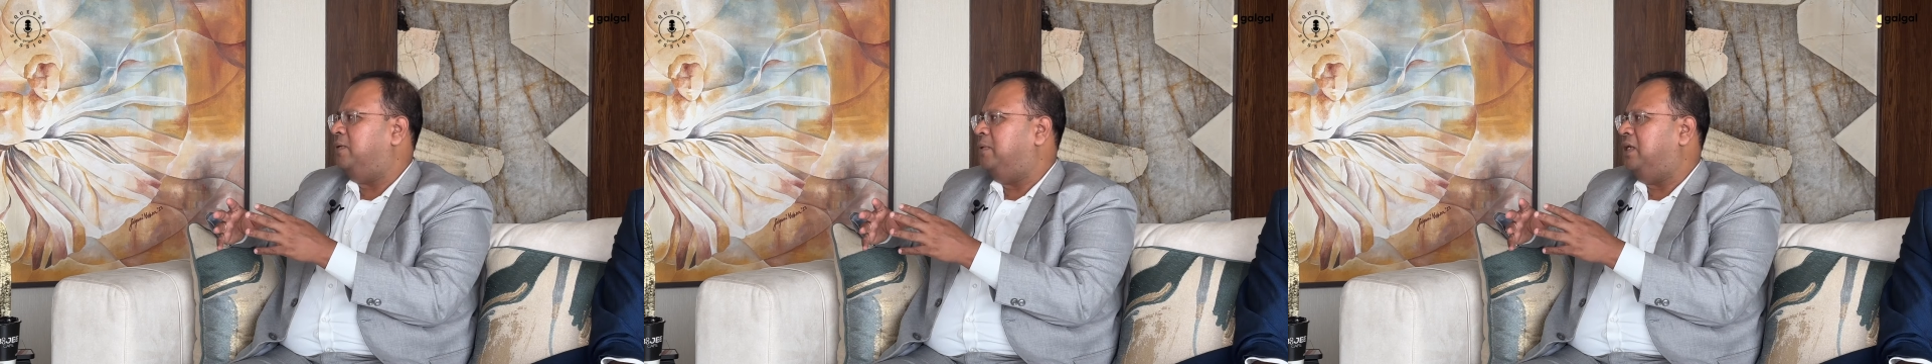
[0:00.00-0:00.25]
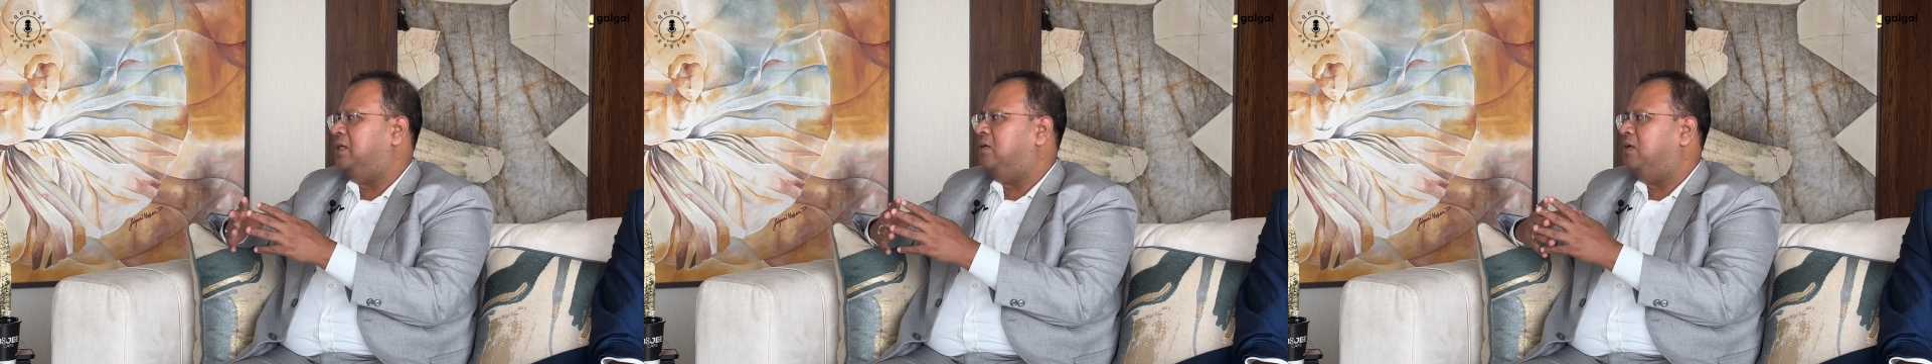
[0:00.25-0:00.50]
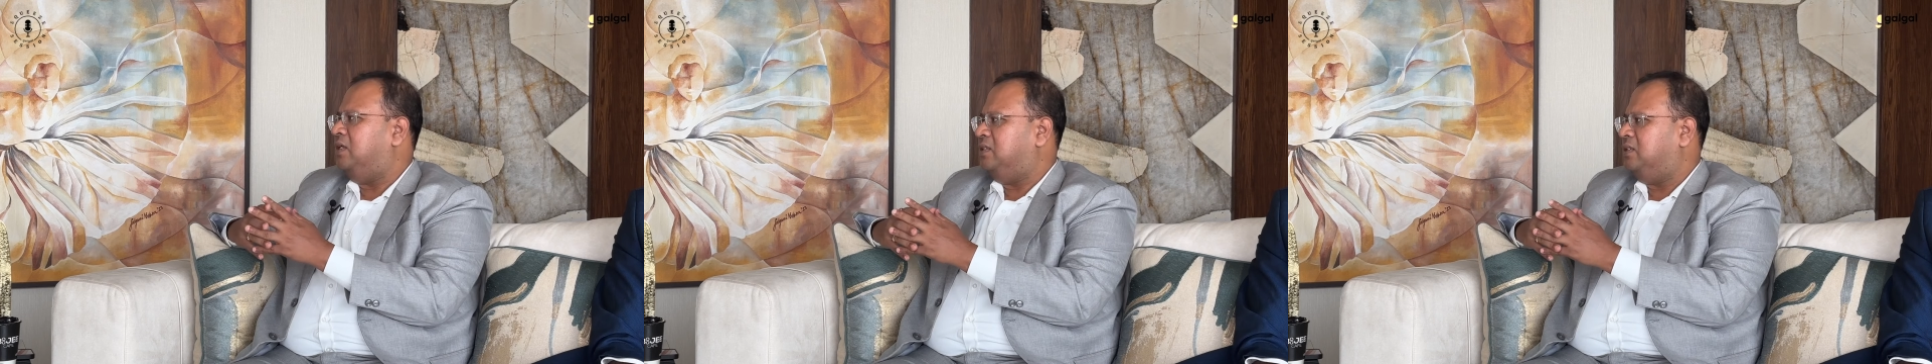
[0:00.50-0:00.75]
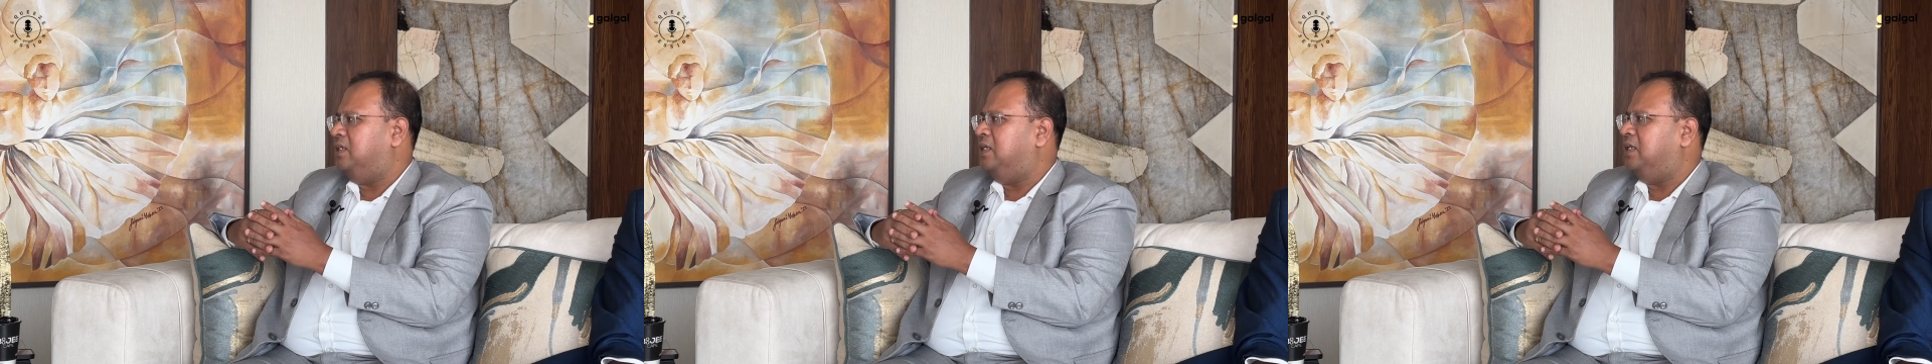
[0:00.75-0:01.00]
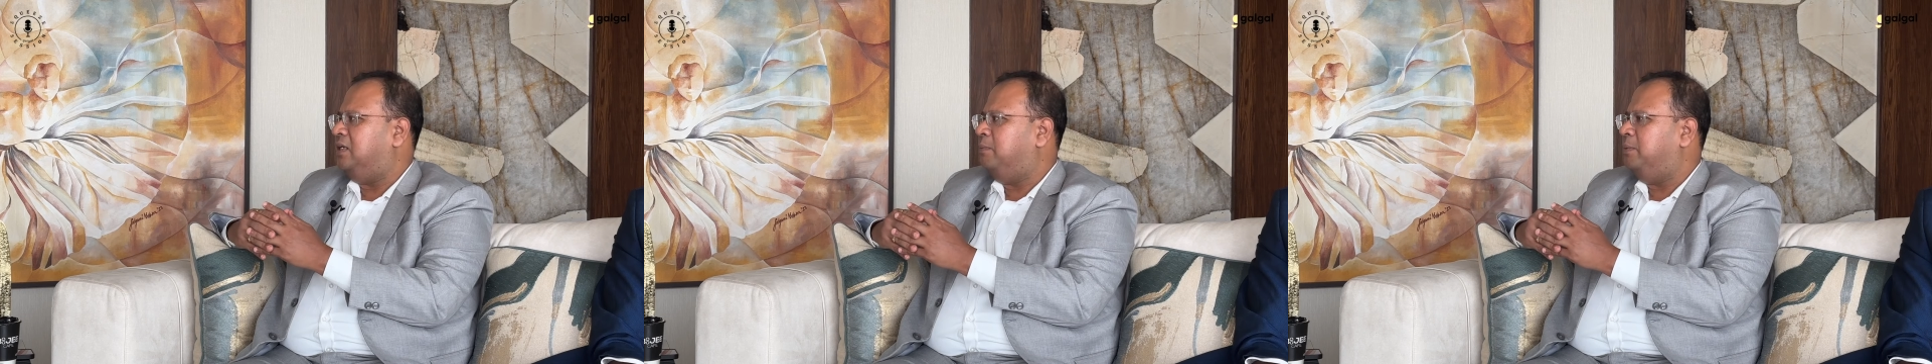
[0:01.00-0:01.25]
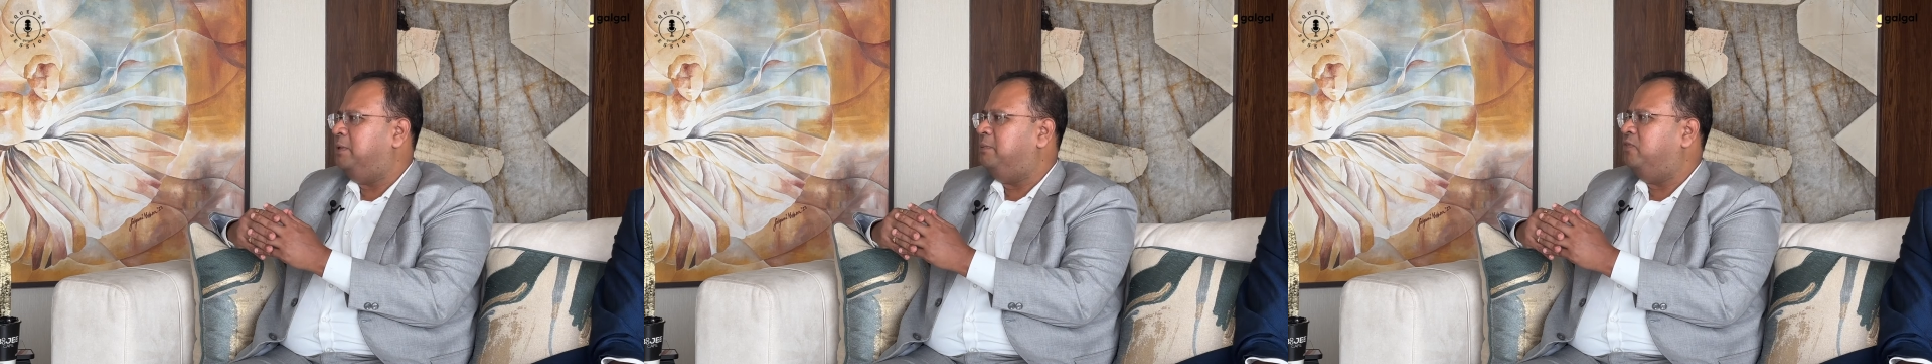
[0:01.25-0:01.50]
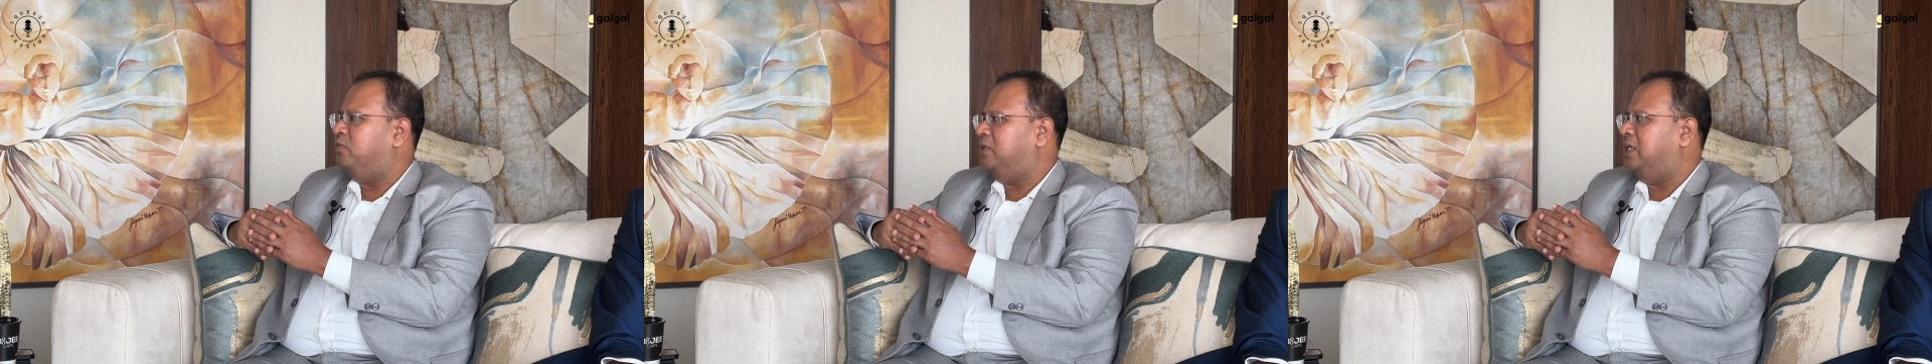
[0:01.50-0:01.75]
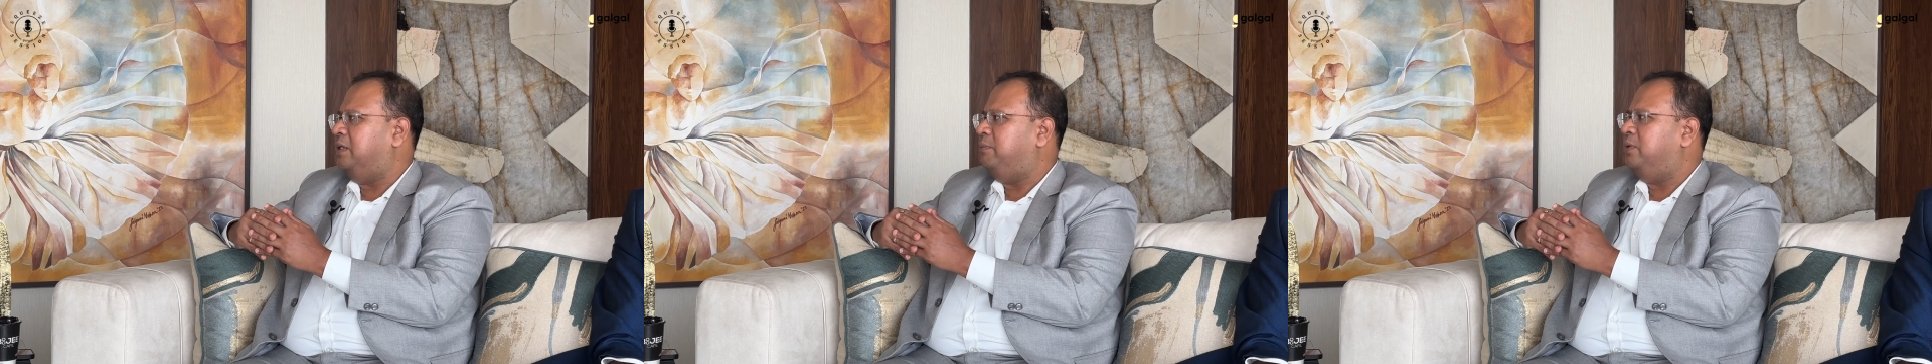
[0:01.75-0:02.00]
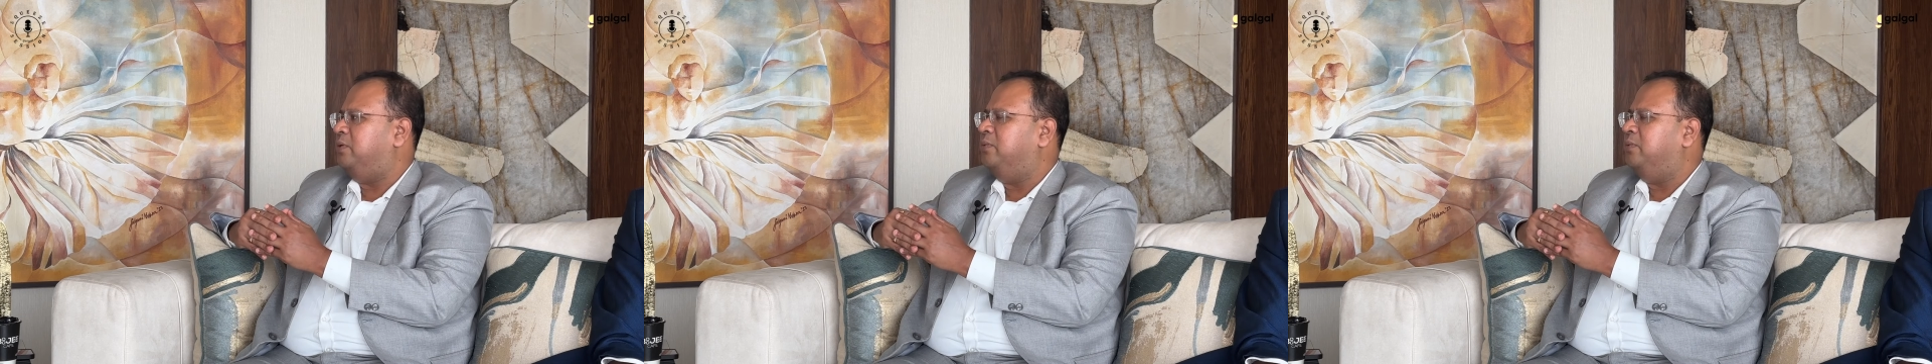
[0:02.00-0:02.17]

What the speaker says: $5 million in a company before the IPO.